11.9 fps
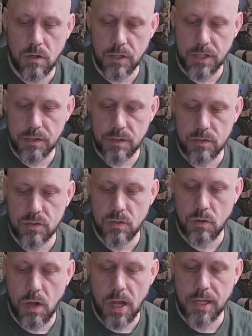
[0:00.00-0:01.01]
on it,
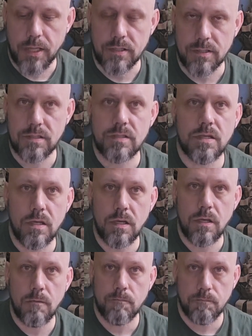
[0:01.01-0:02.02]
so I can
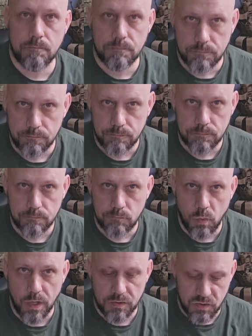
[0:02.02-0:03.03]
see
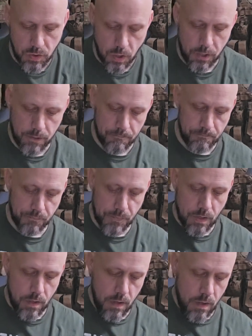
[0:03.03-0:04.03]
when it's dark.
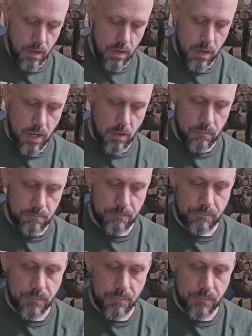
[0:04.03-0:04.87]
Now,